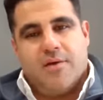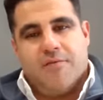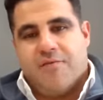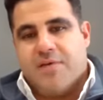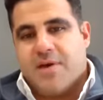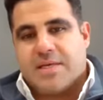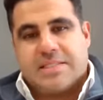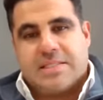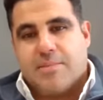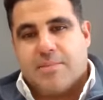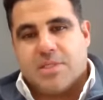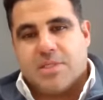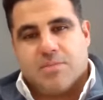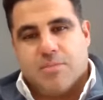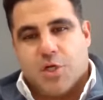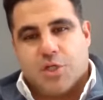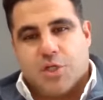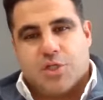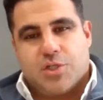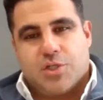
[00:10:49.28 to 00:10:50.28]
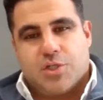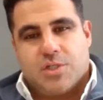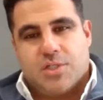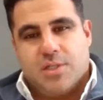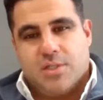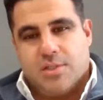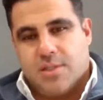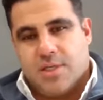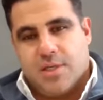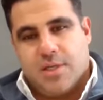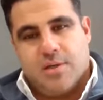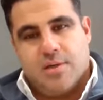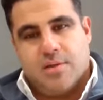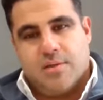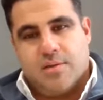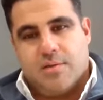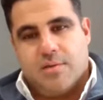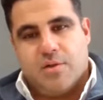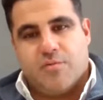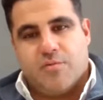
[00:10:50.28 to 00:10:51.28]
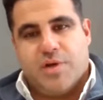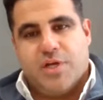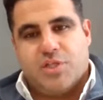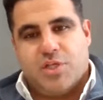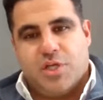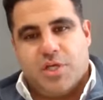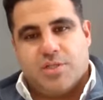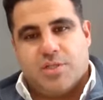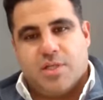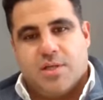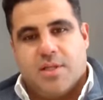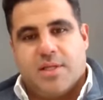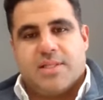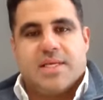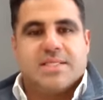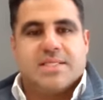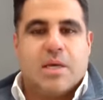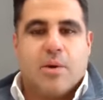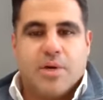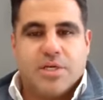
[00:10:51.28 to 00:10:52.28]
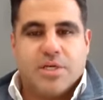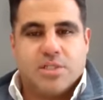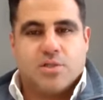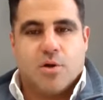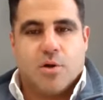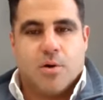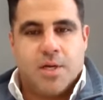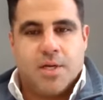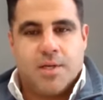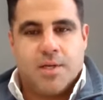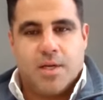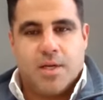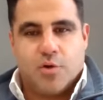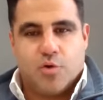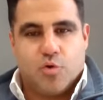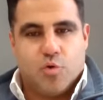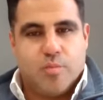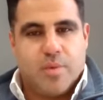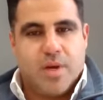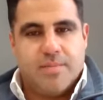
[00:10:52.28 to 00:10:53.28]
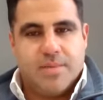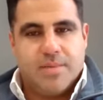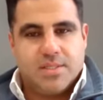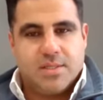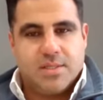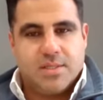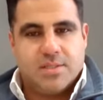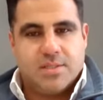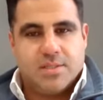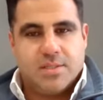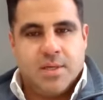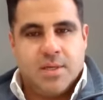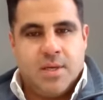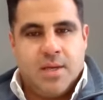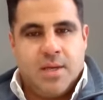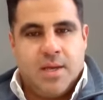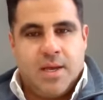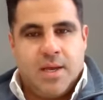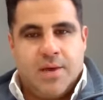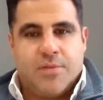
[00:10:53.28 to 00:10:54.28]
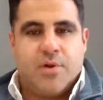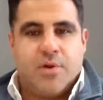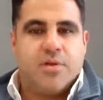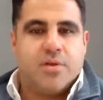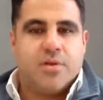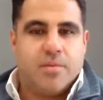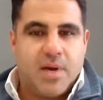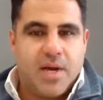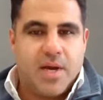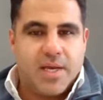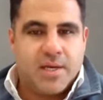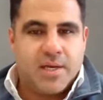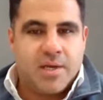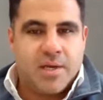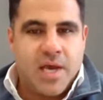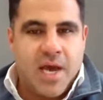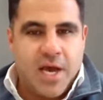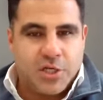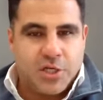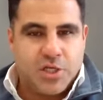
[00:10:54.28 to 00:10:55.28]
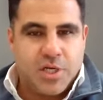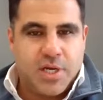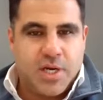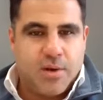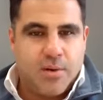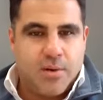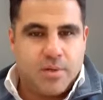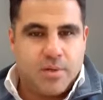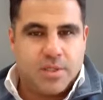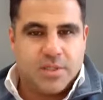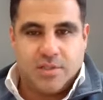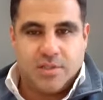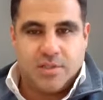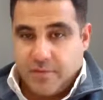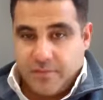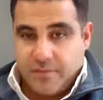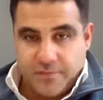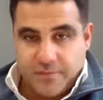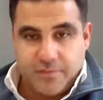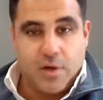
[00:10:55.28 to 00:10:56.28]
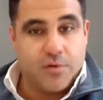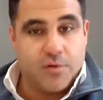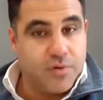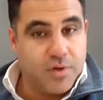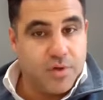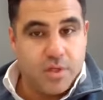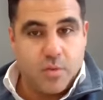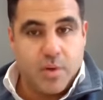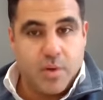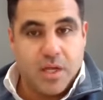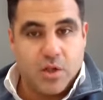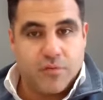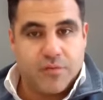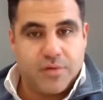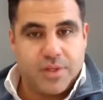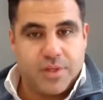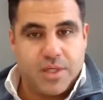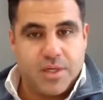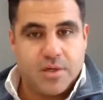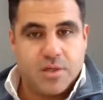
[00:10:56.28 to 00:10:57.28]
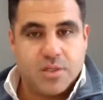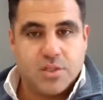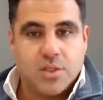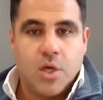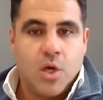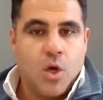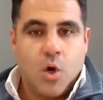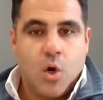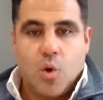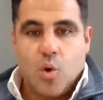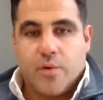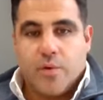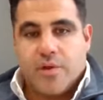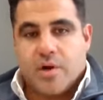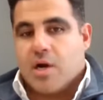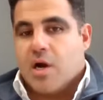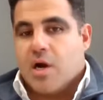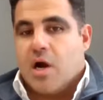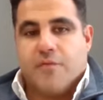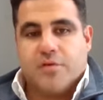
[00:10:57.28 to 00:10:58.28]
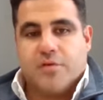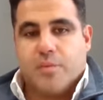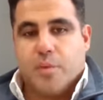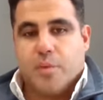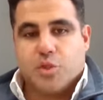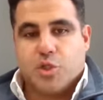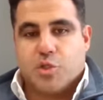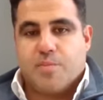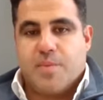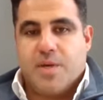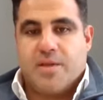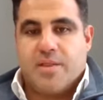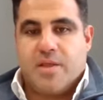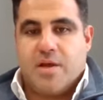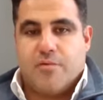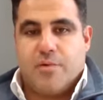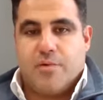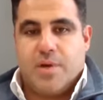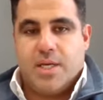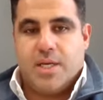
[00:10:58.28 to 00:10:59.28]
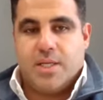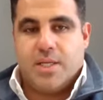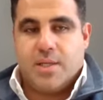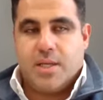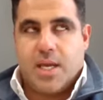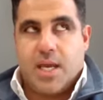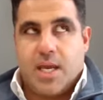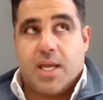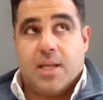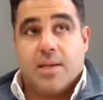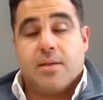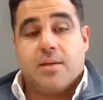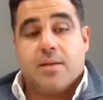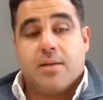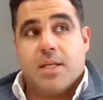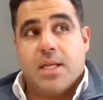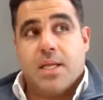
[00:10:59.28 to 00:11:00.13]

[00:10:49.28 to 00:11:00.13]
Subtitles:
affects them as much seeing the rate change. They're like, that's how I started and grew my business. And they're either buying in cash now because they've done really well over the years, or they're comfortable just paying that rate. And